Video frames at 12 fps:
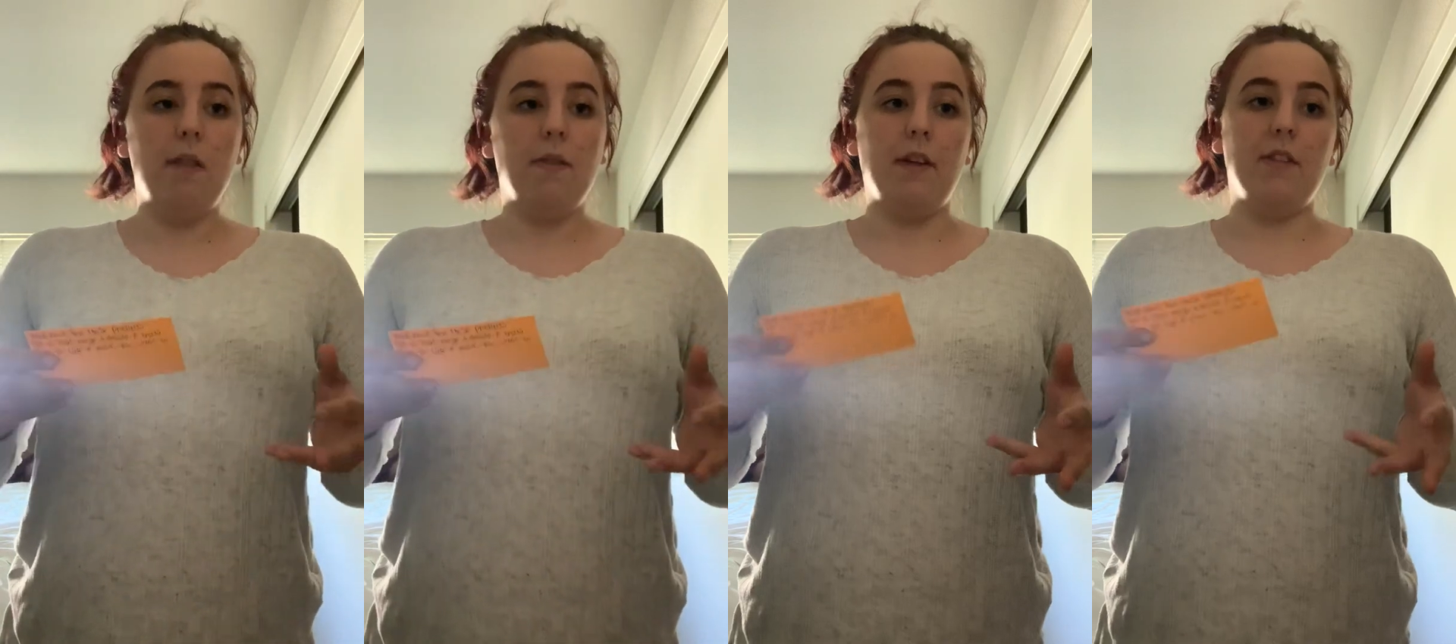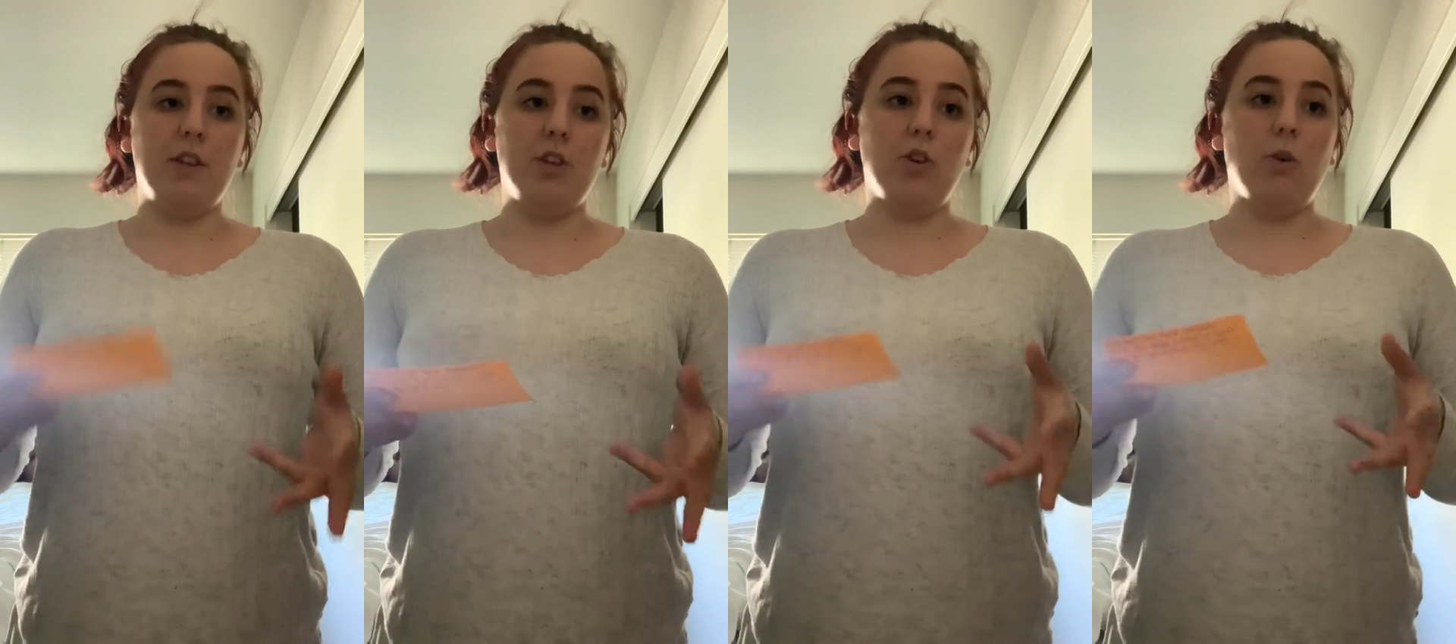than
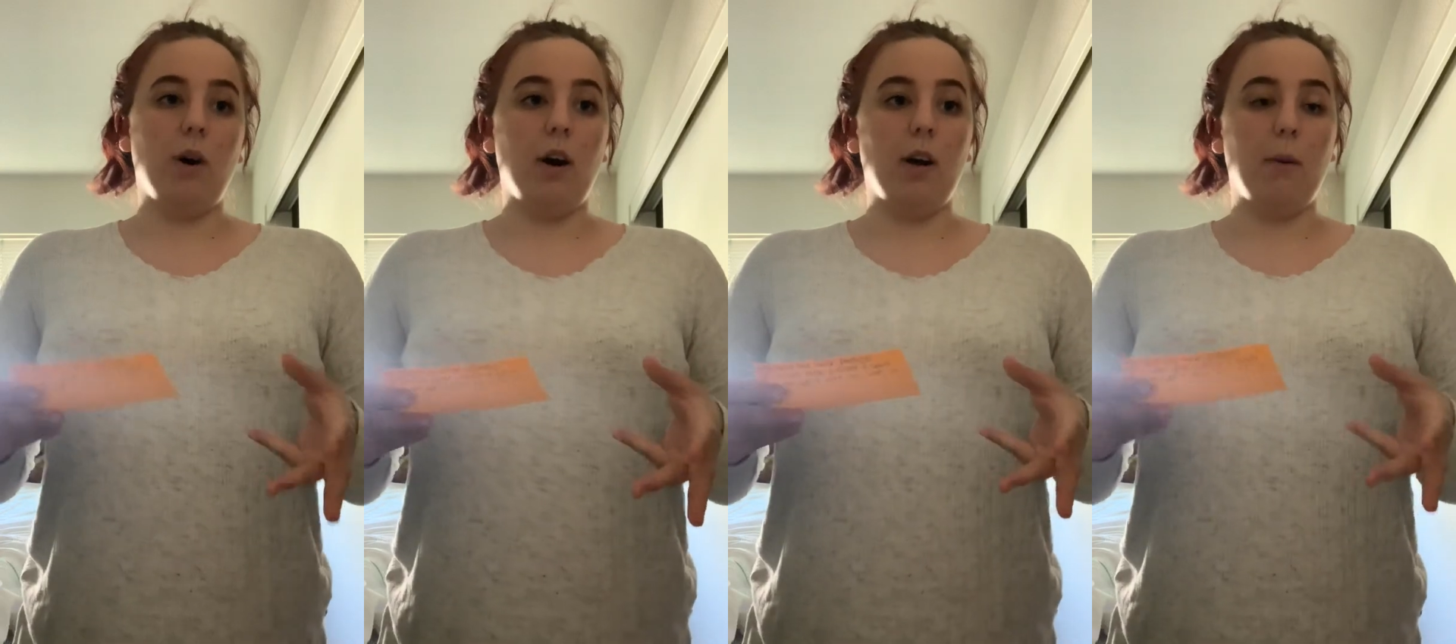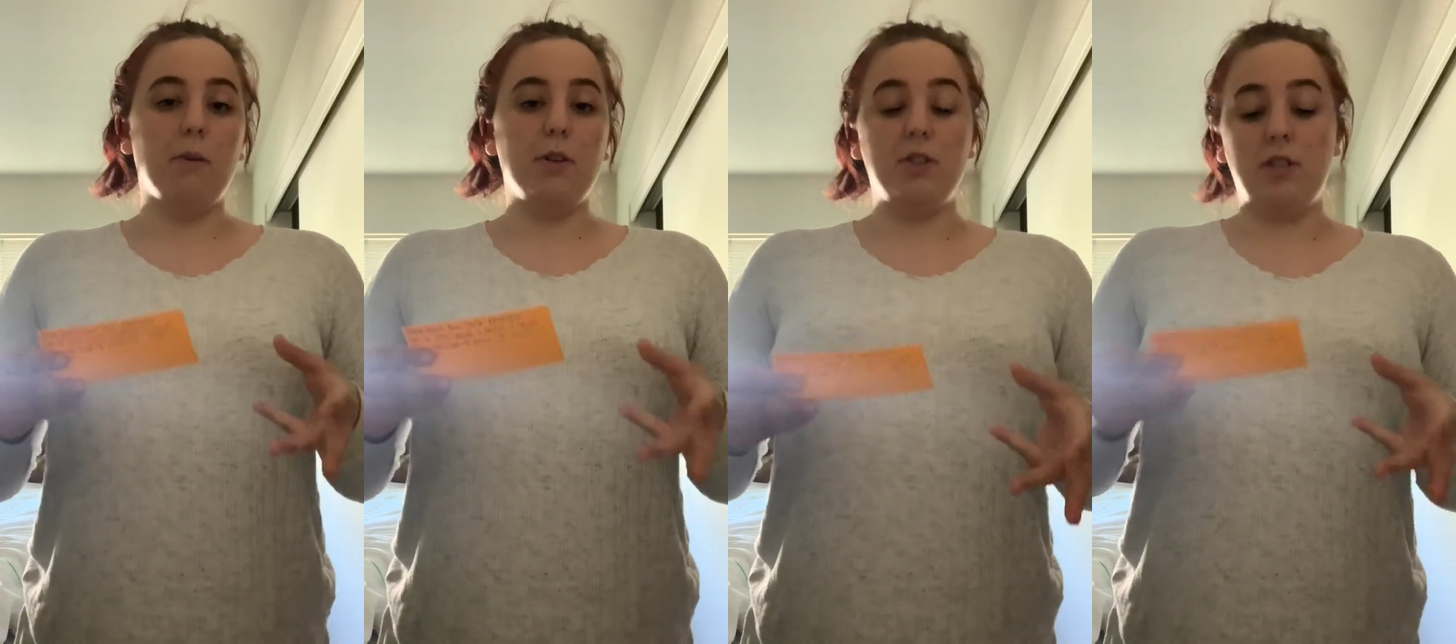they do on
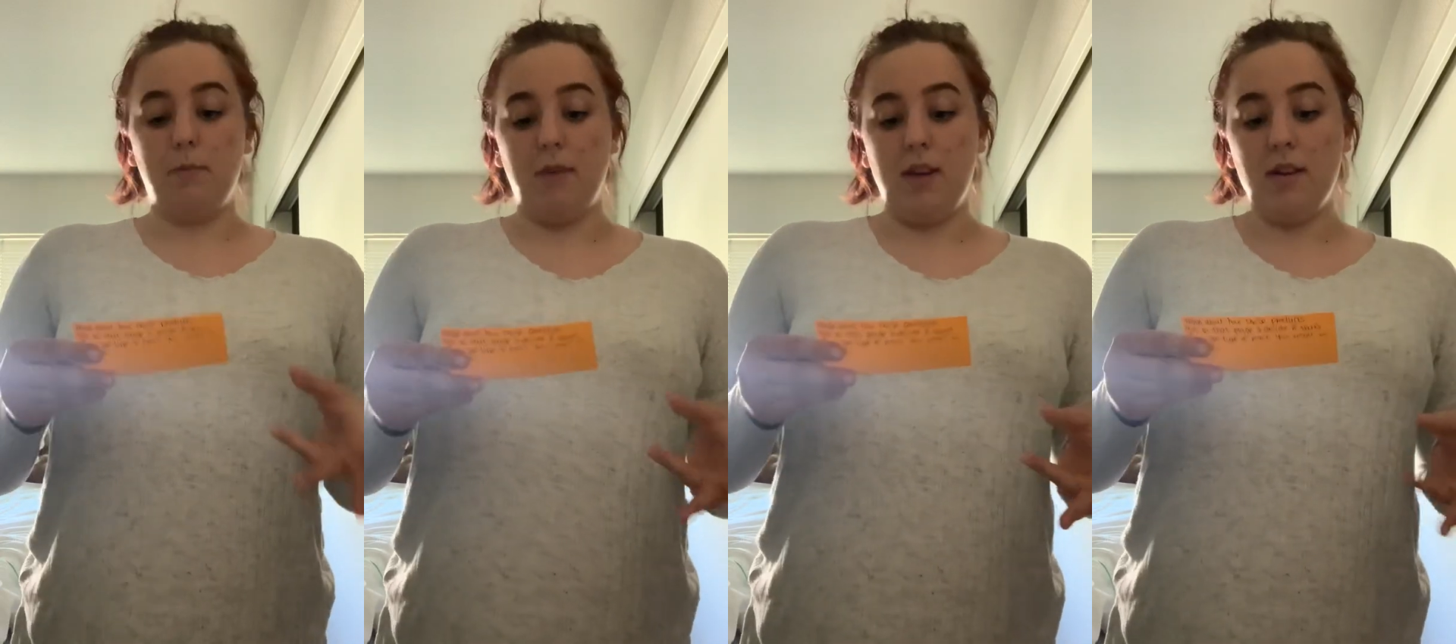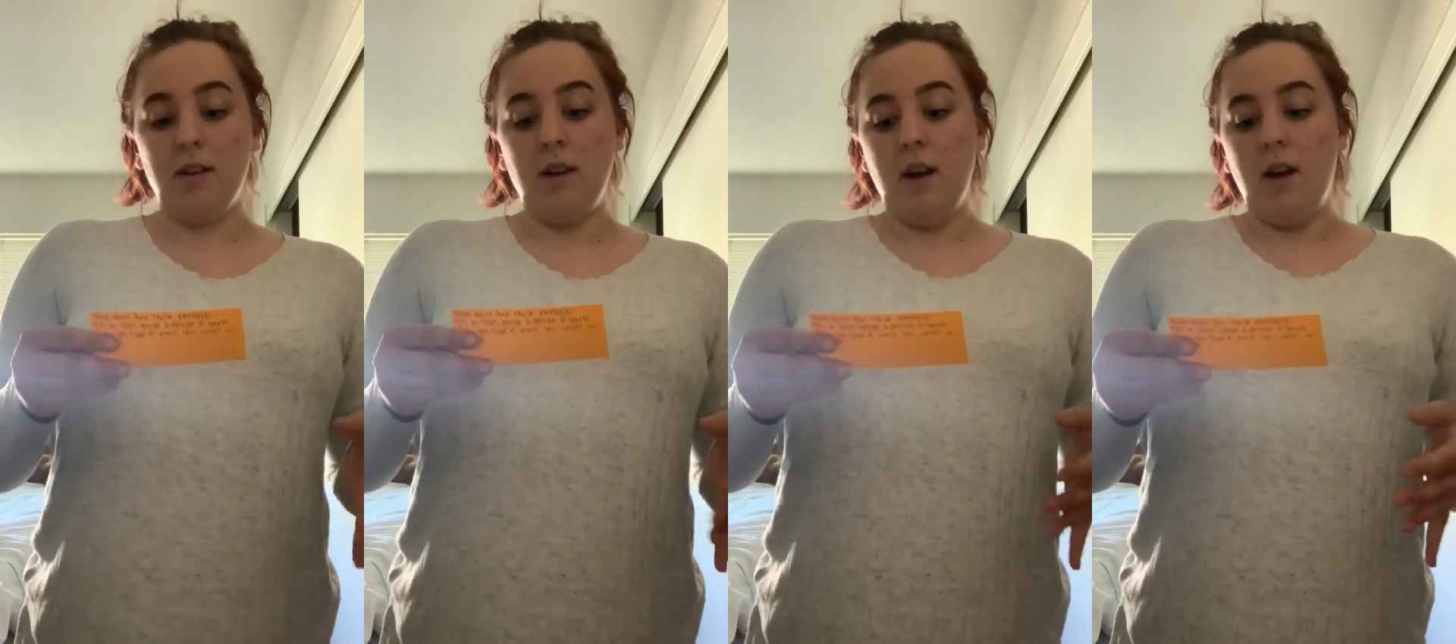producing meat,